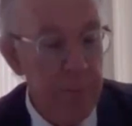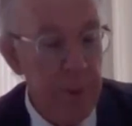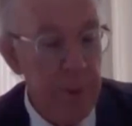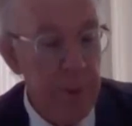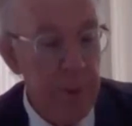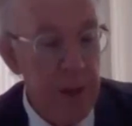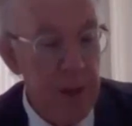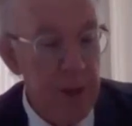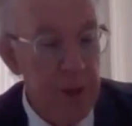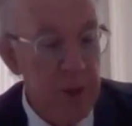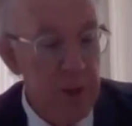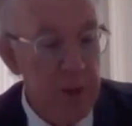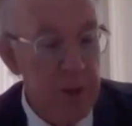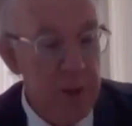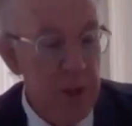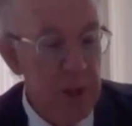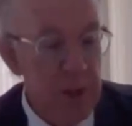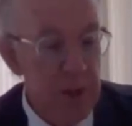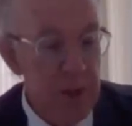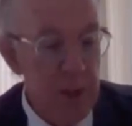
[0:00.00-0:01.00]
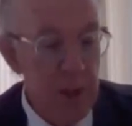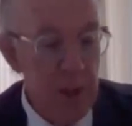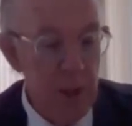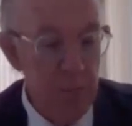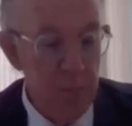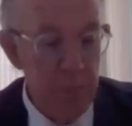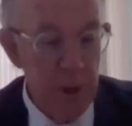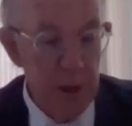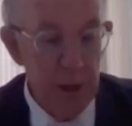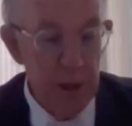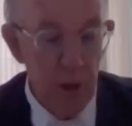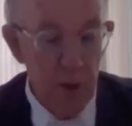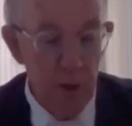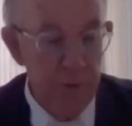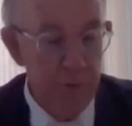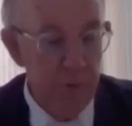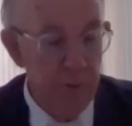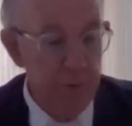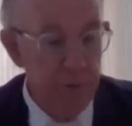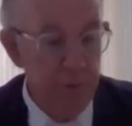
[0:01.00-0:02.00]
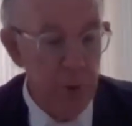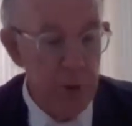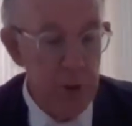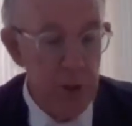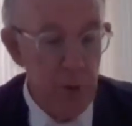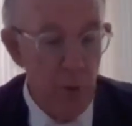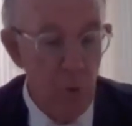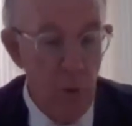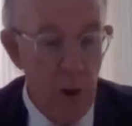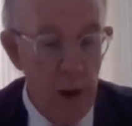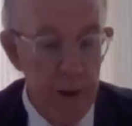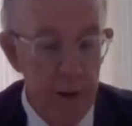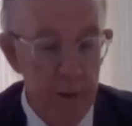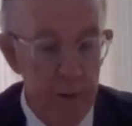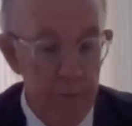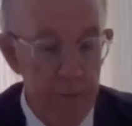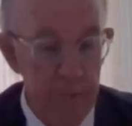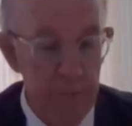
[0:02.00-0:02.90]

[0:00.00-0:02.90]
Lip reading: page 16, paragraph 41.